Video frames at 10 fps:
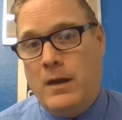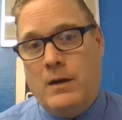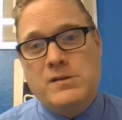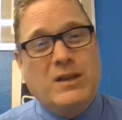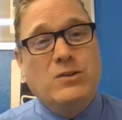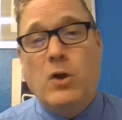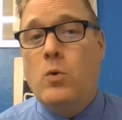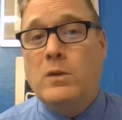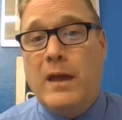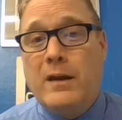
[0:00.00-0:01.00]
I'd say
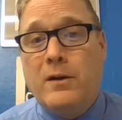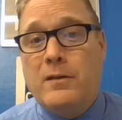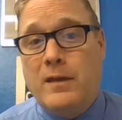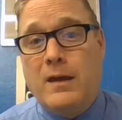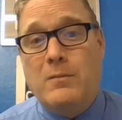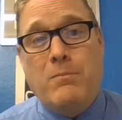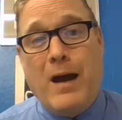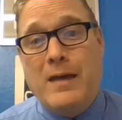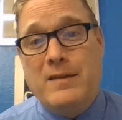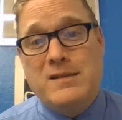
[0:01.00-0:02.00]
no later than
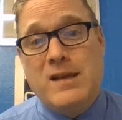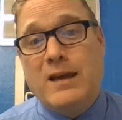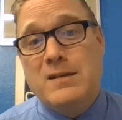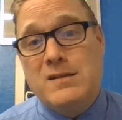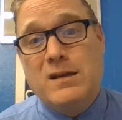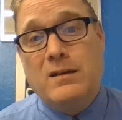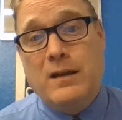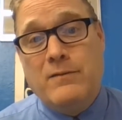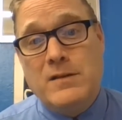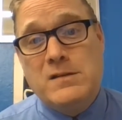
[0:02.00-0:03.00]
by the second
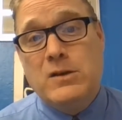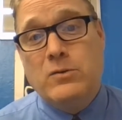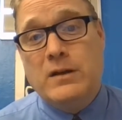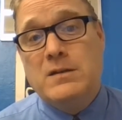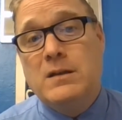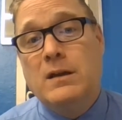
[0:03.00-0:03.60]
Sunday of this unit.